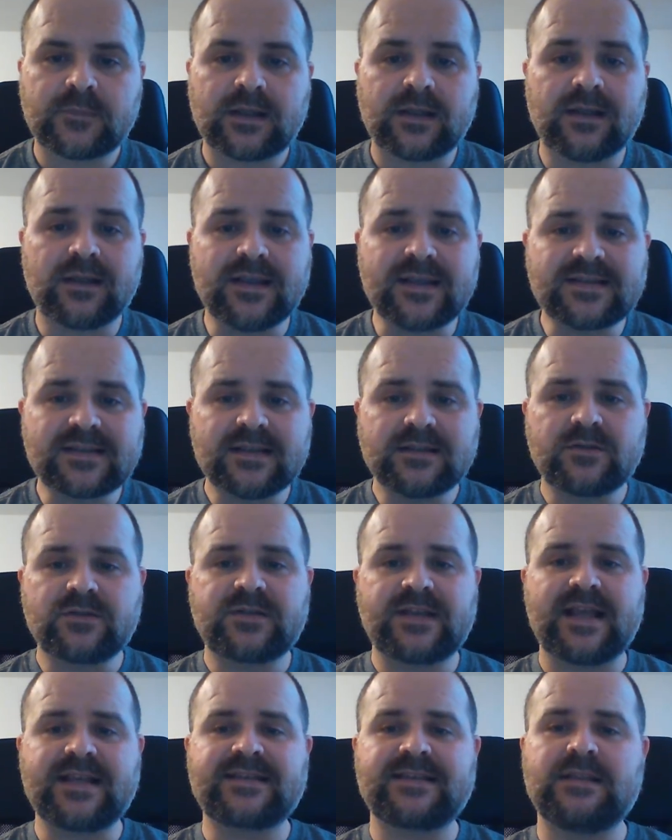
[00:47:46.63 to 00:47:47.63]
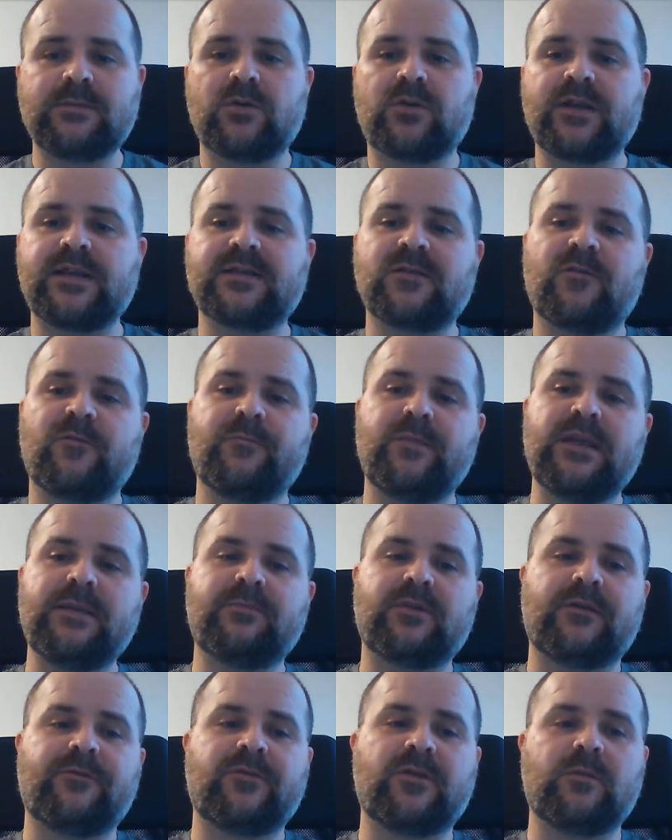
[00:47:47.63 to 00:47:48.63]
Listen to testimonies of
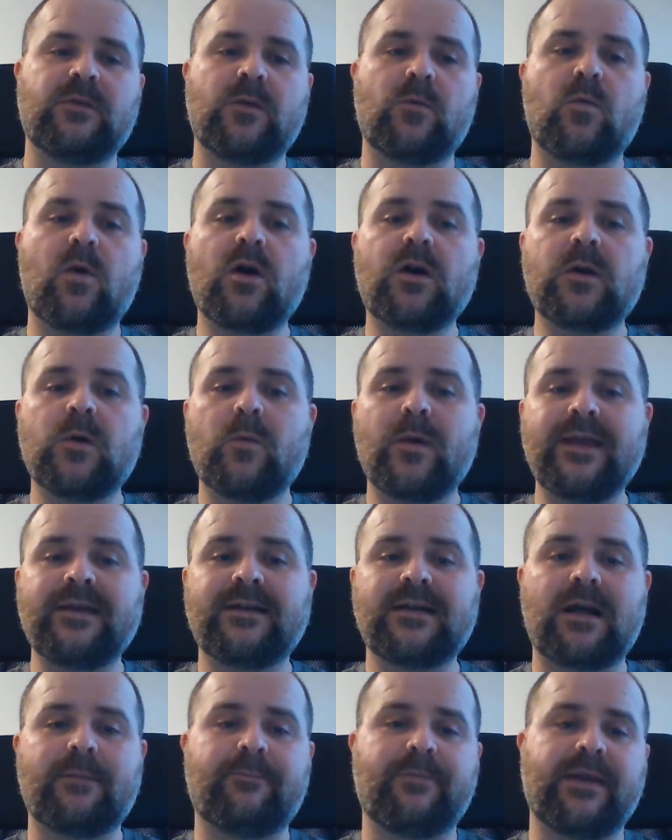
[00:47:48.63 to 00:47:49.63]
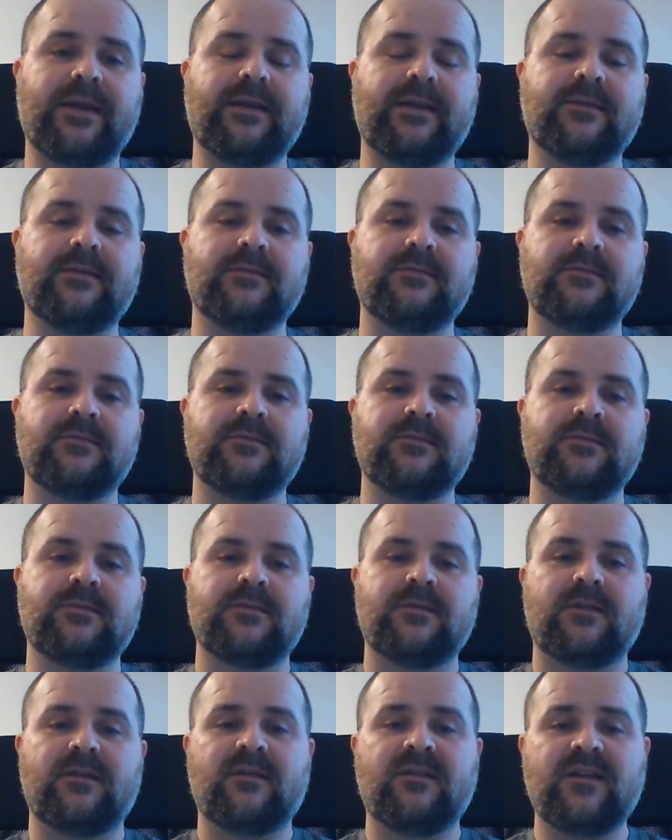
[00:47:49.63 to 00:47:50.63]
people from the Walk Away campaign.
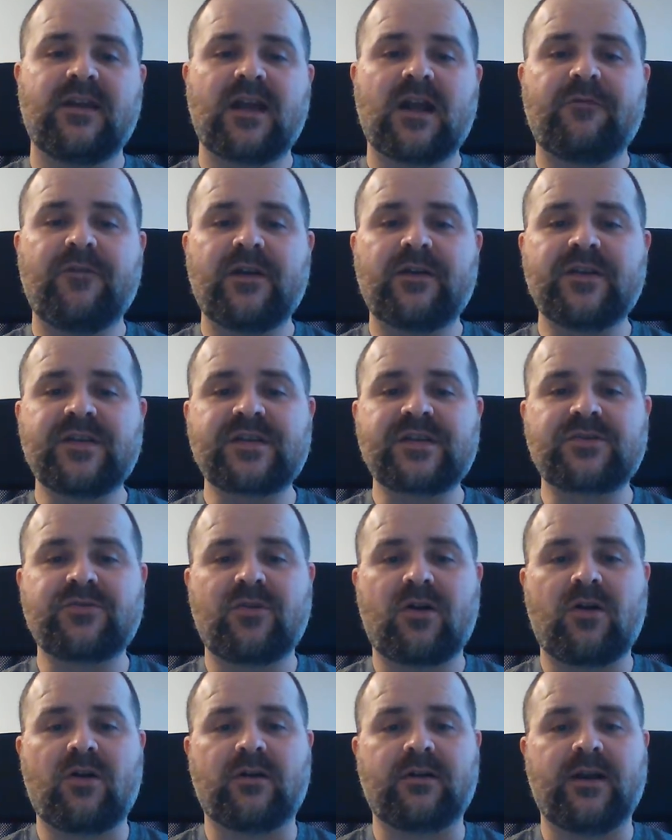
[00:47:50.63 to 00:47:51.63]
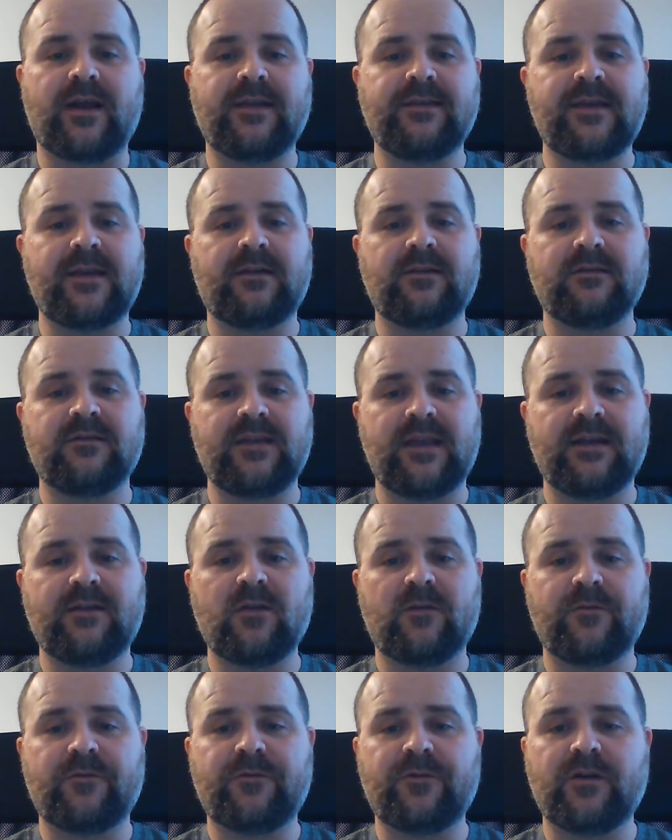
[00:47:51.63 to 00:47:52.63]
They are very strong, and they
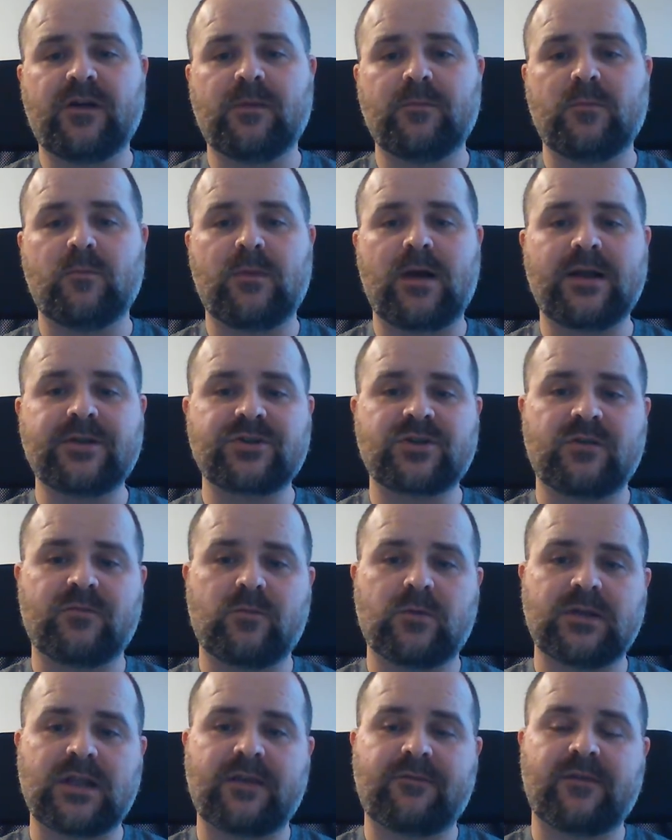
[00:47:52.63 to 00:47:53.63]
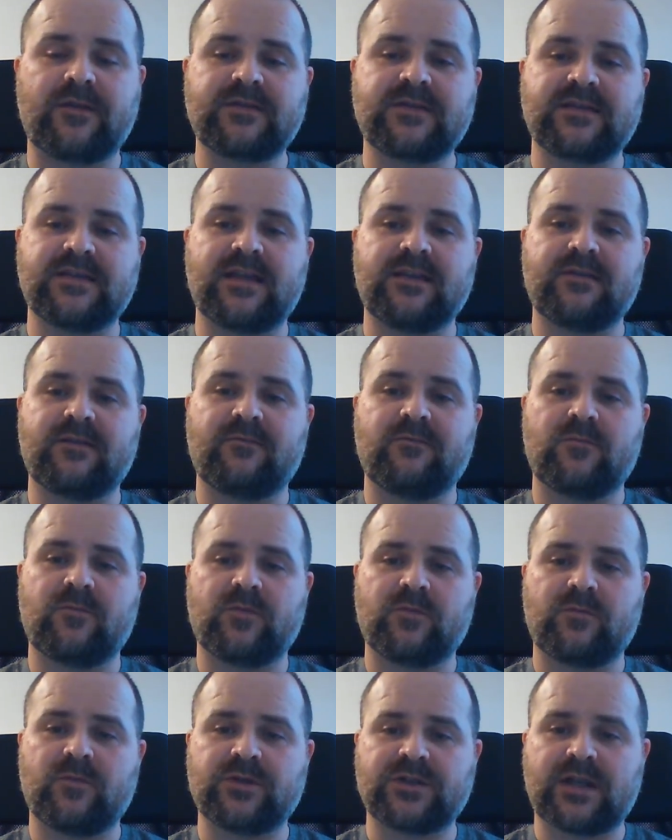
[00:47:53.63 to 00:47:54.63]
confirm much of what I've said.
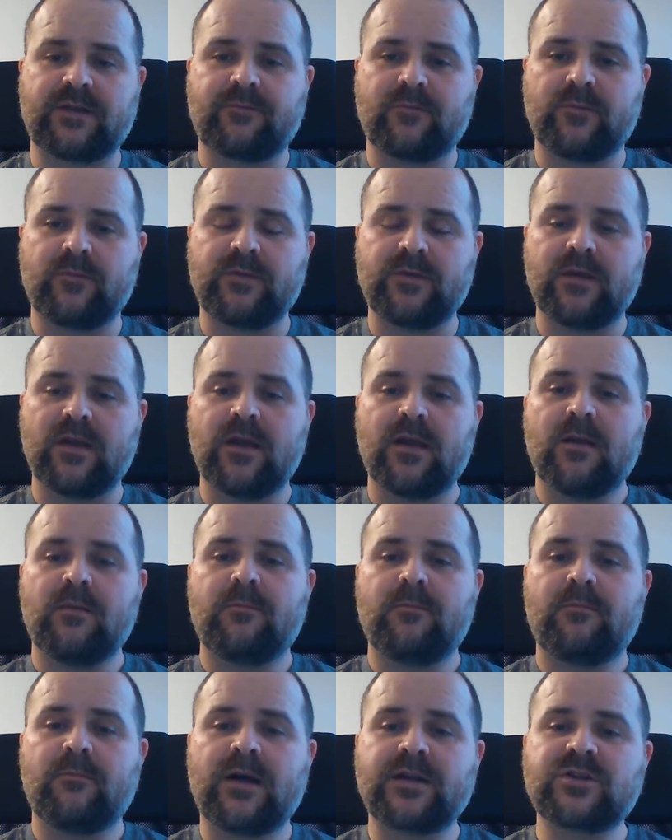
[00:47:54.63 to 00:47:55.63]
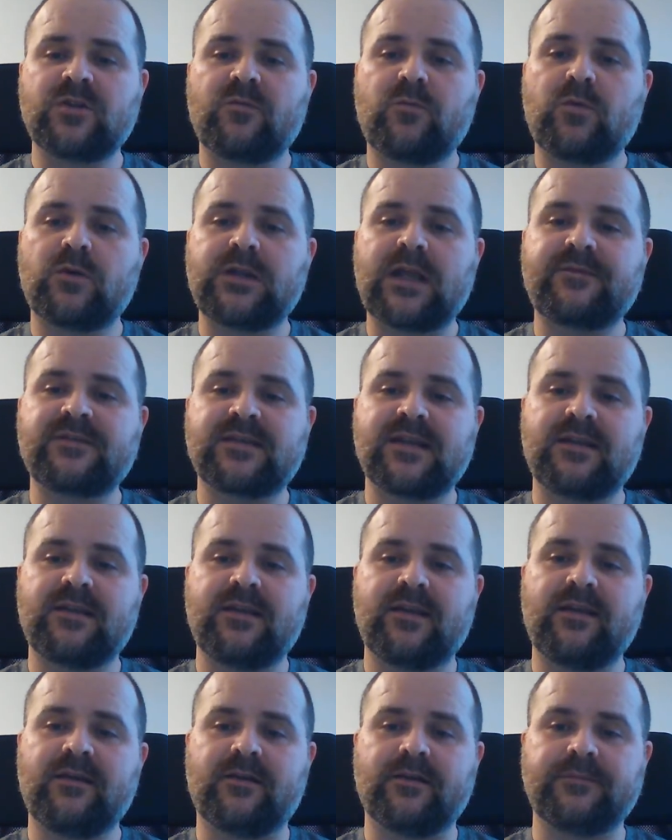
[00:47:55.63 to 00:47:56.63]
Much of what I've said
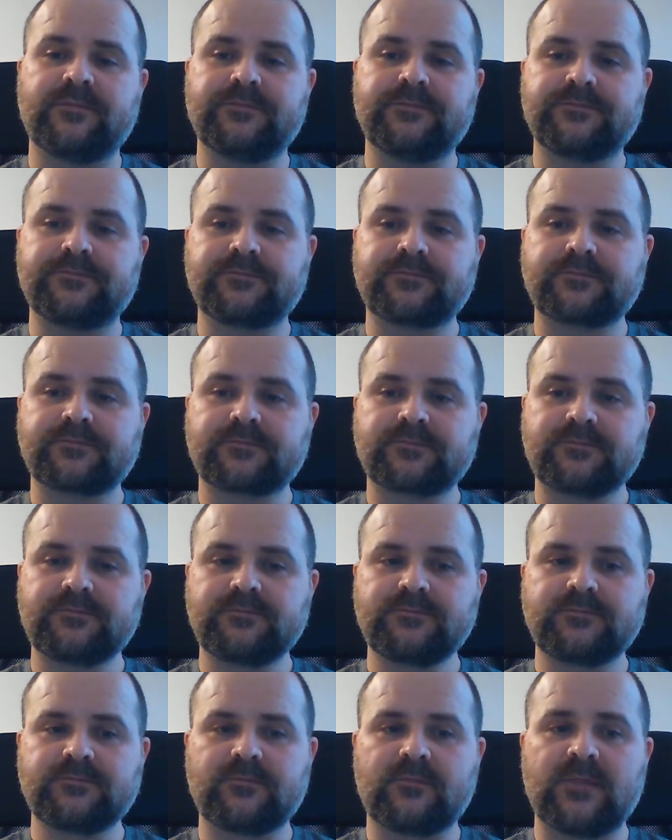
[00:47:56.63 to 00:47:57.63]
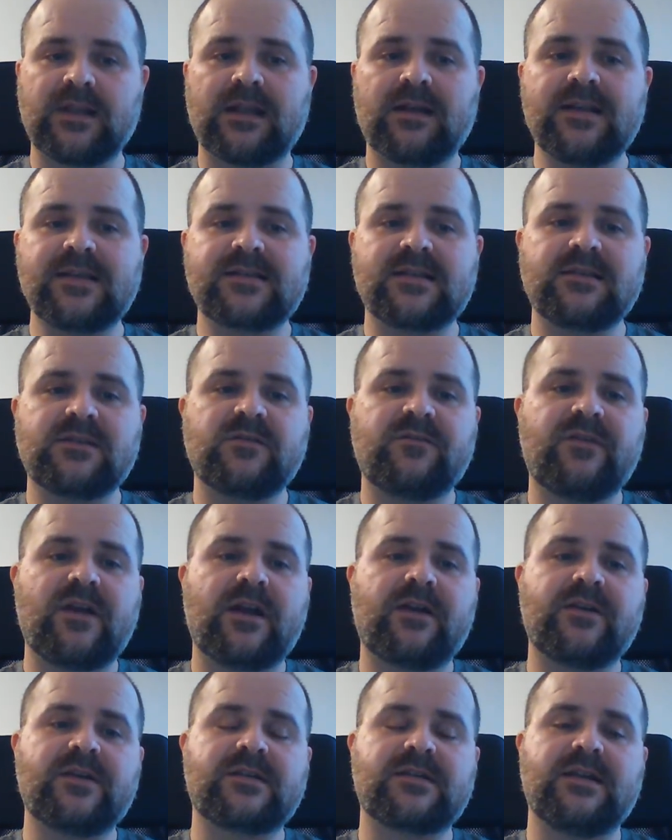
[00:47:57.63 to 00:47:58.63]
here. Listen to
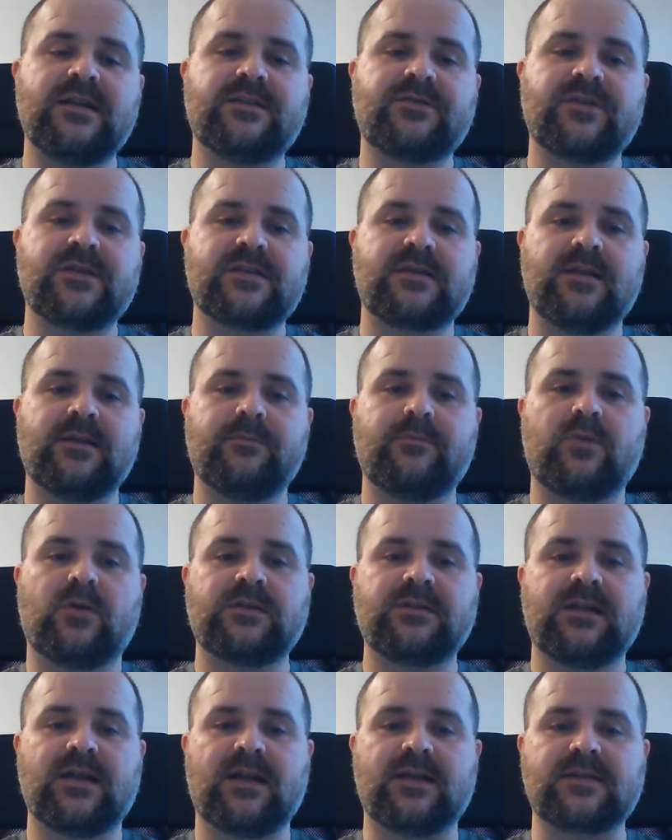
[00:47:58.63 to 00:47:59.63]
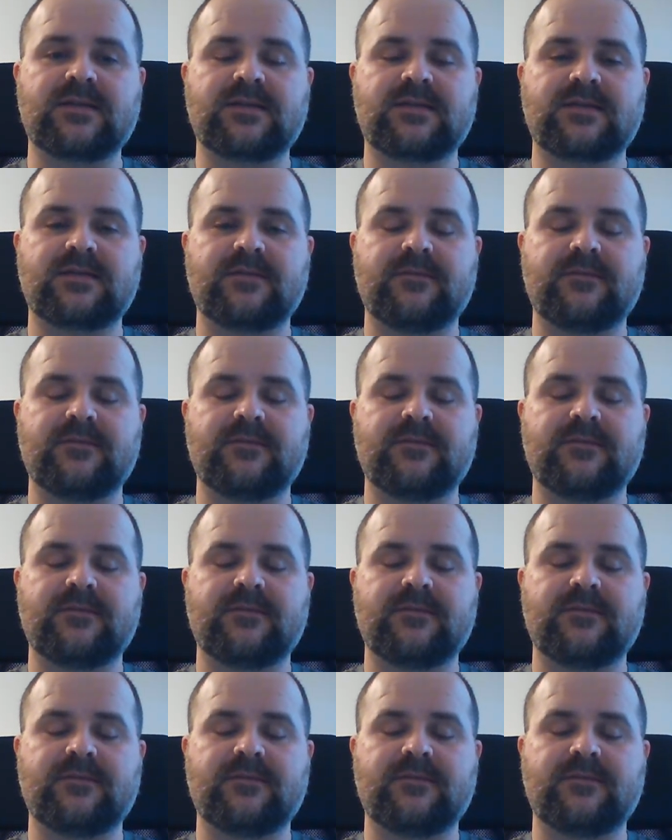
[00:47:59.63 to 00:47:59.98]
various interesting podcasts.